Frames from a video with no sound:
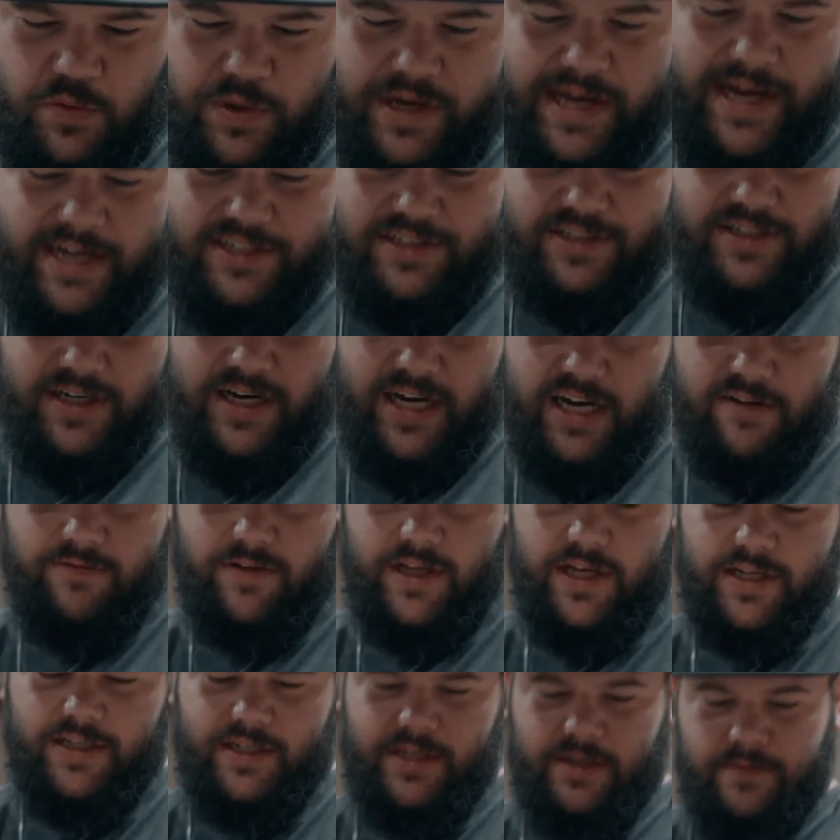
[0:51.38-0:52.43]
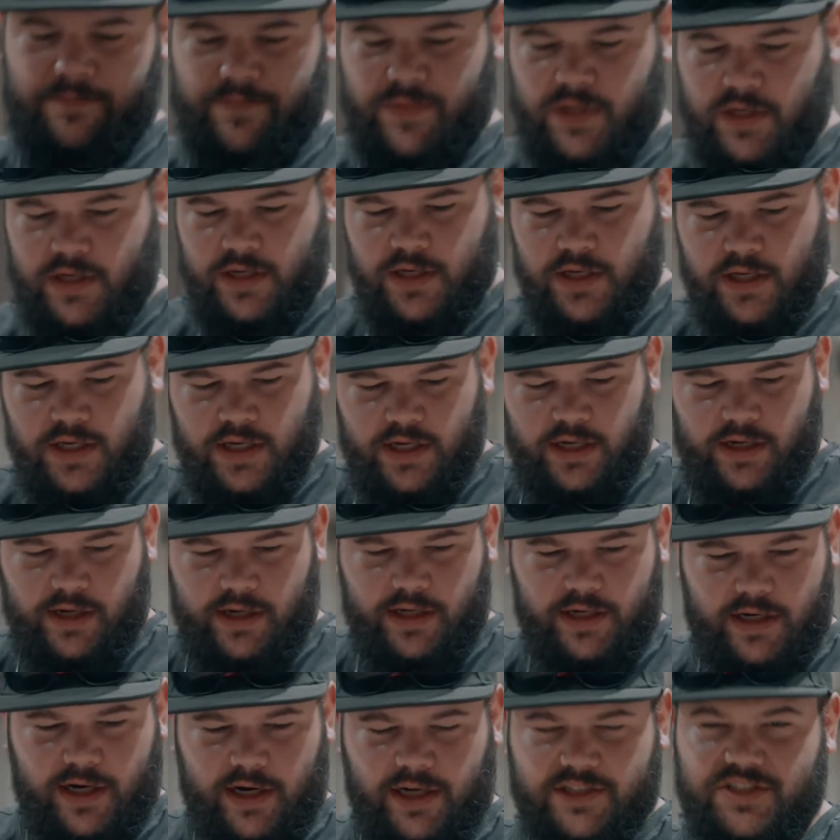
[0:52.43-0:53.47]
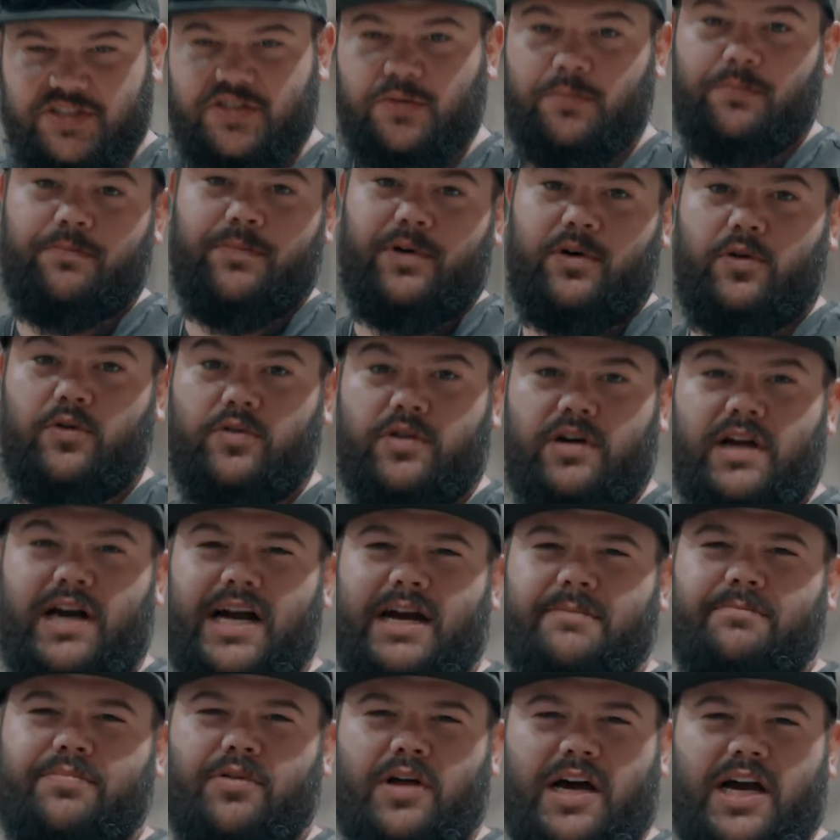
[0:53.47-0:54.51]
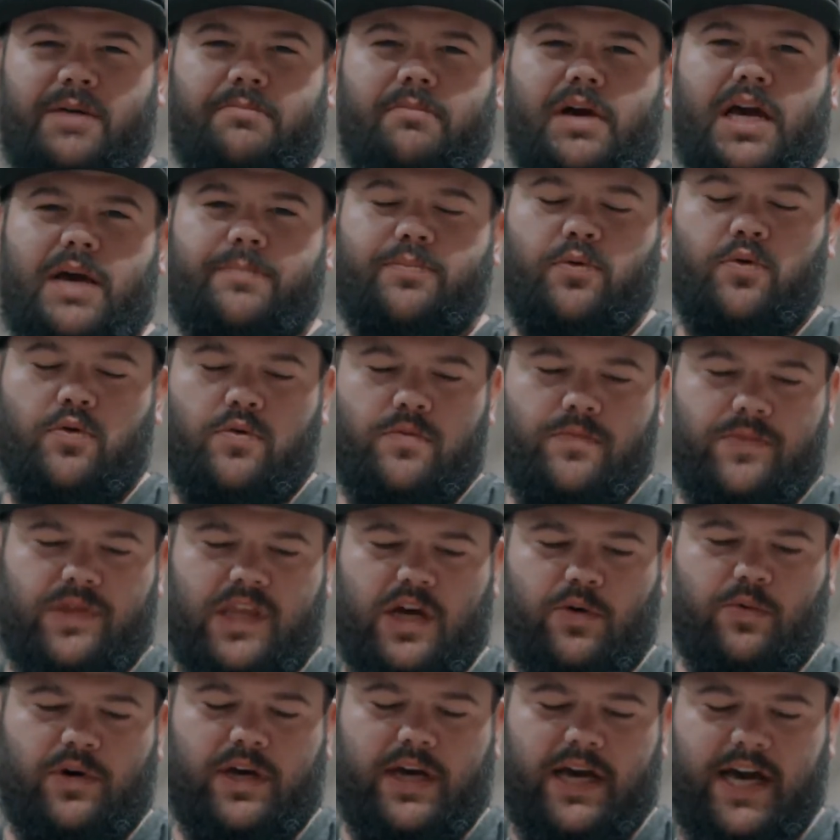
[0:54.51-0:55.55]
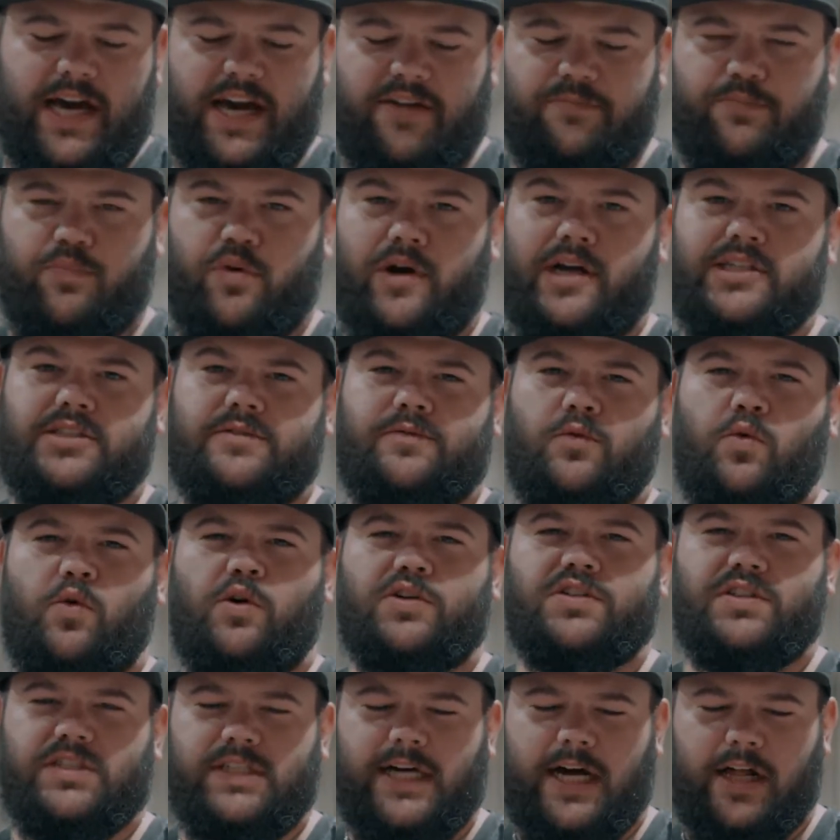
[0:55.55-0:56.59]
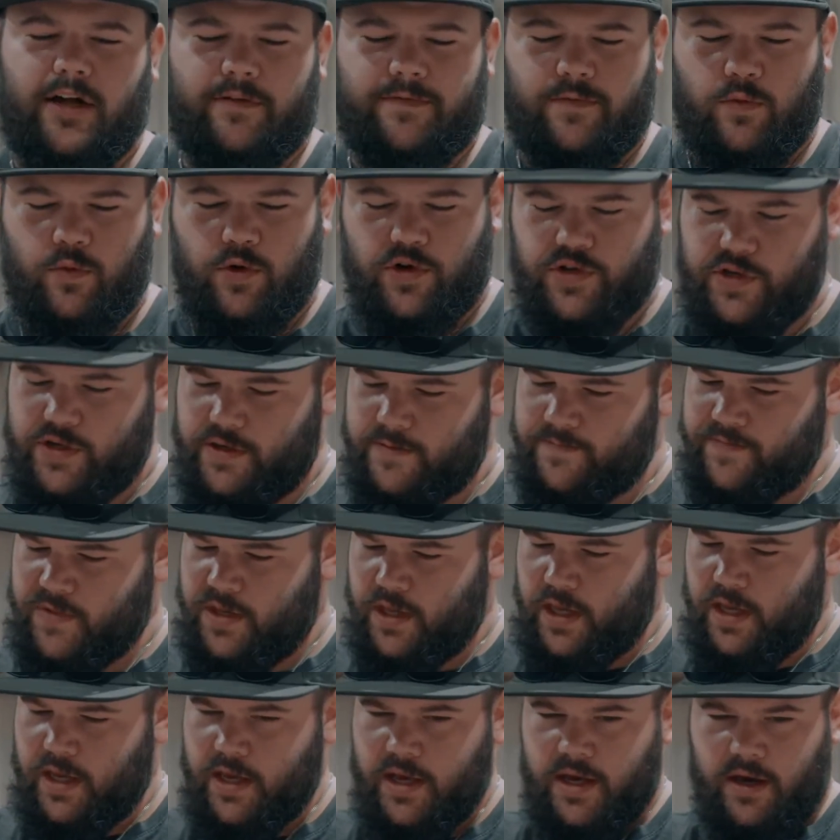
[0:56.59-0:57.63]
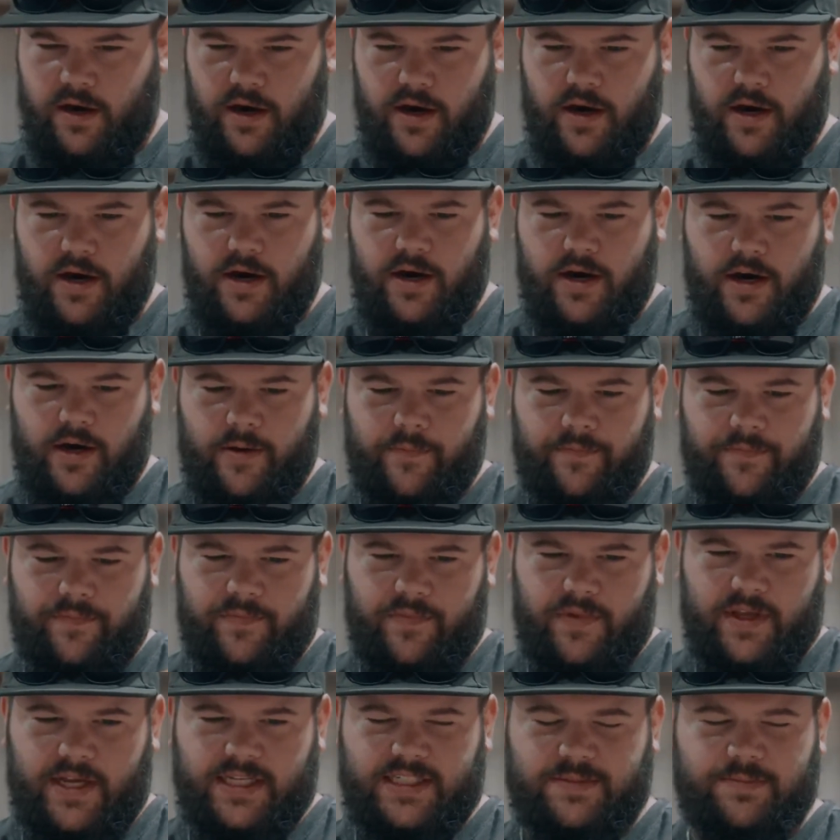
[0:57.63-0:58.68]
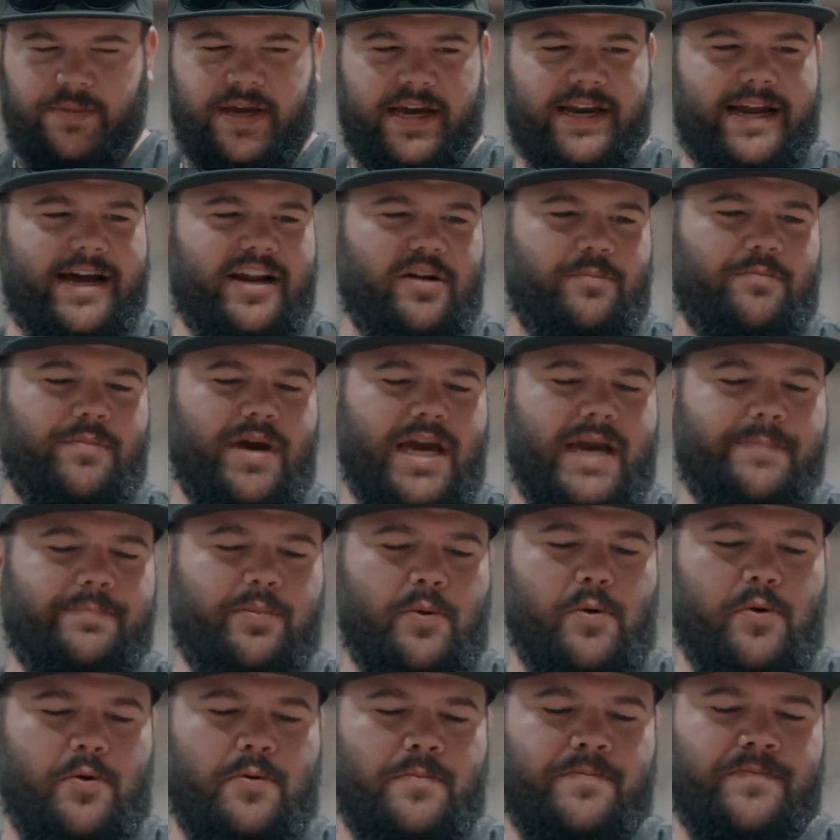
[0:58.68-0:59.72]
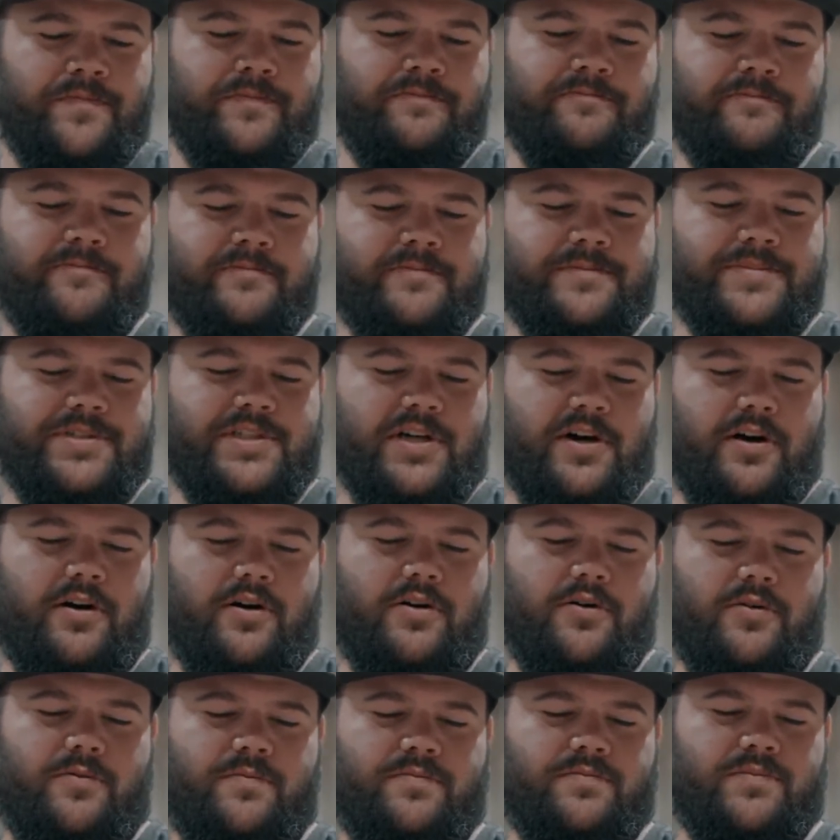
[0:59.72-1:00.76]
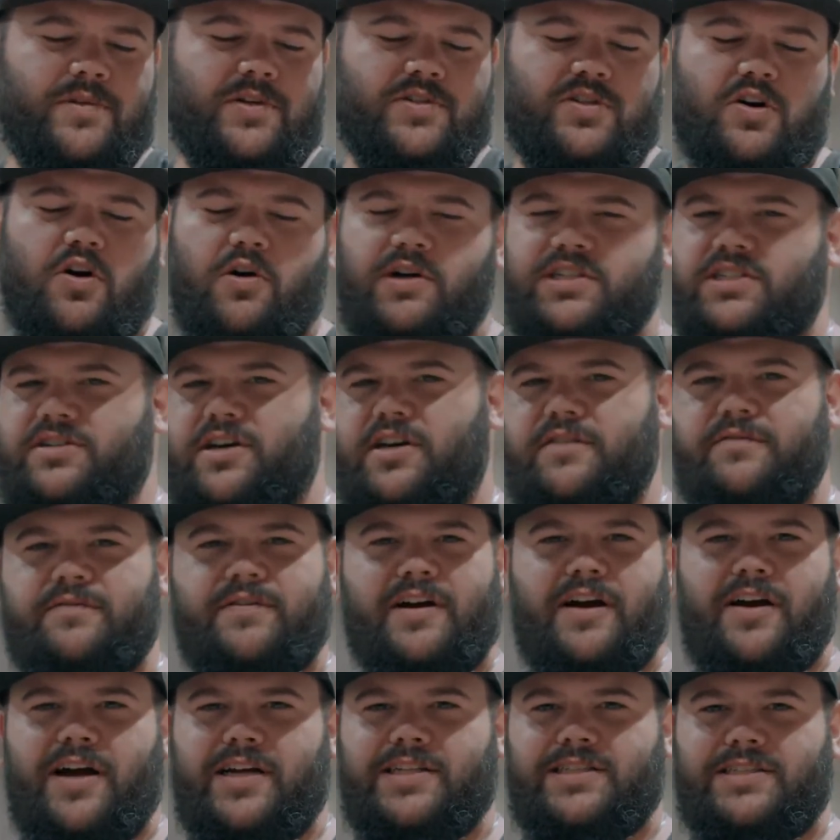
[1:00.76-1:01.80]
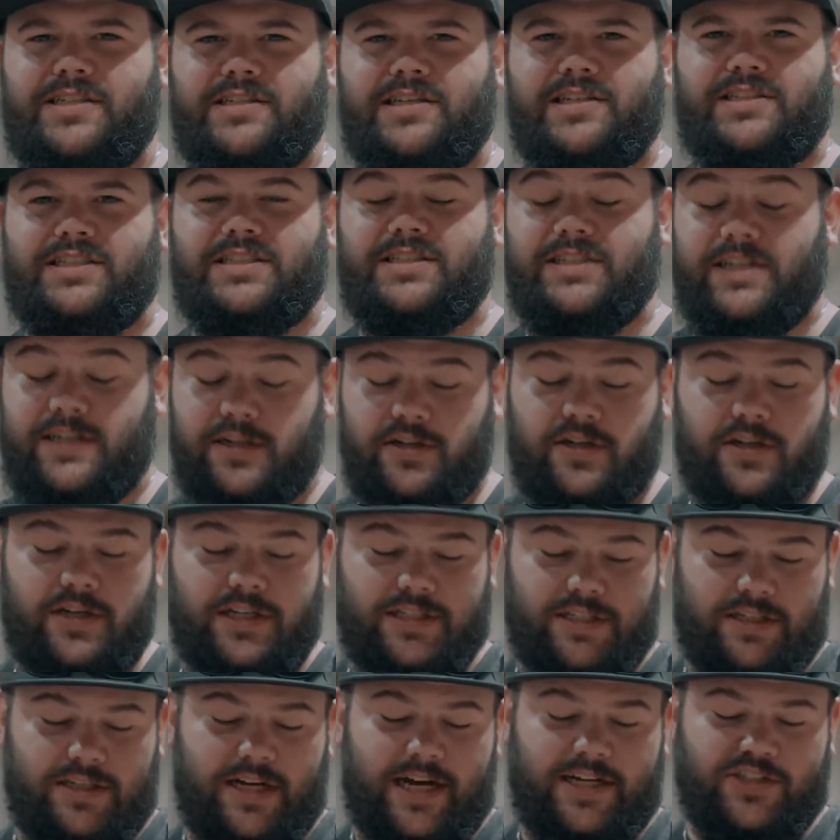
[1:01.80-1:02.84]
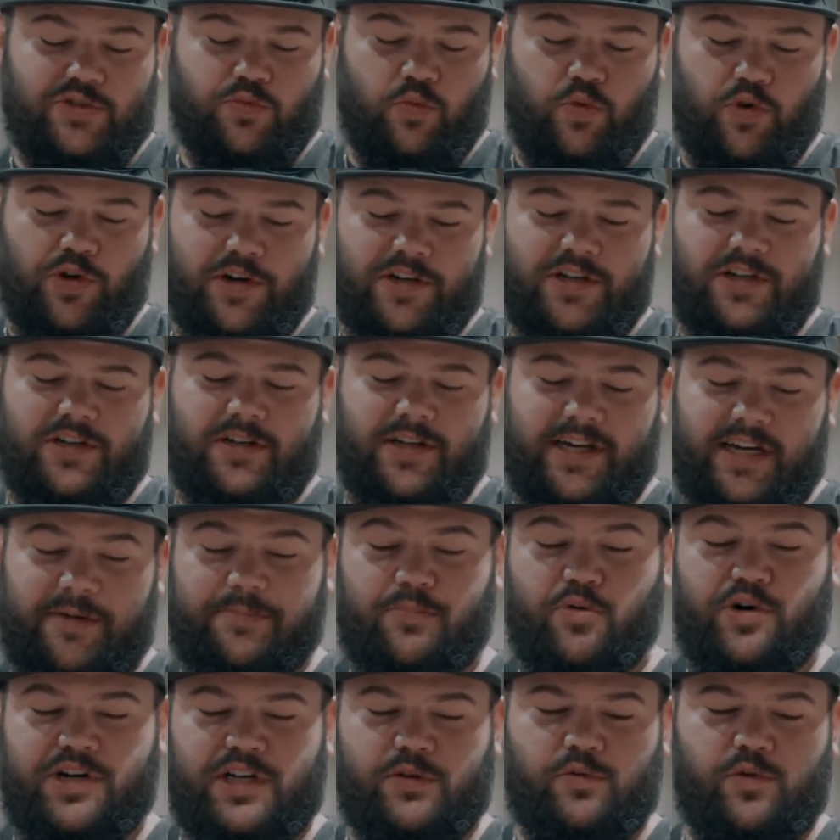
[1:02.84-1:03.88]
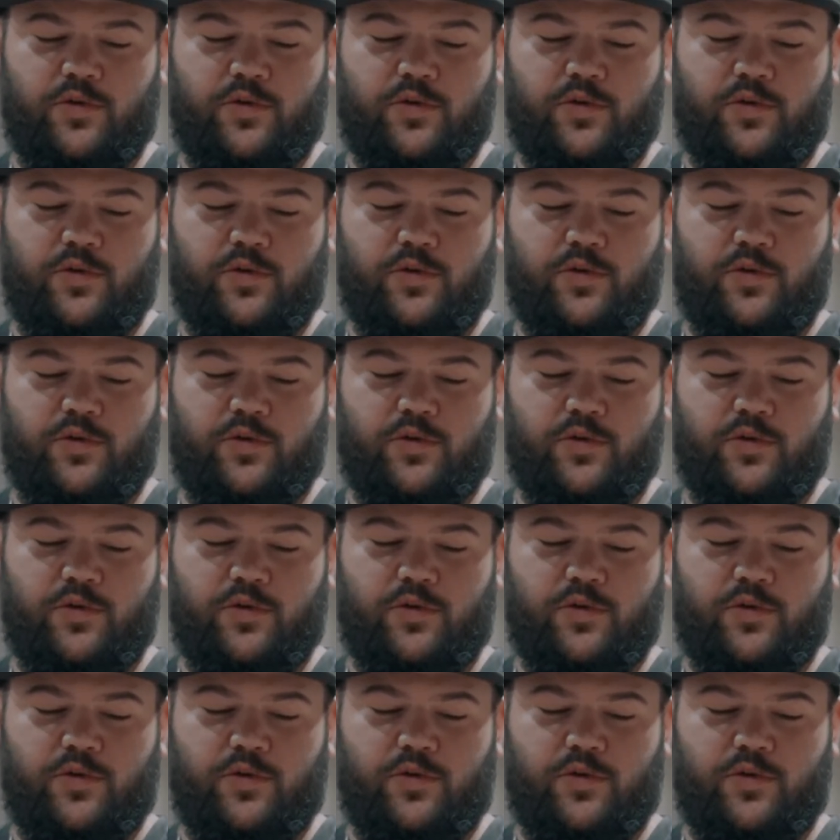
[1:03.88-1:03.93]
we actually have like custom built 9-ply maple that we have pressed for us in California. It's made out of maple, so there's always a lot of variance to this. It's a nice wood and like a pretty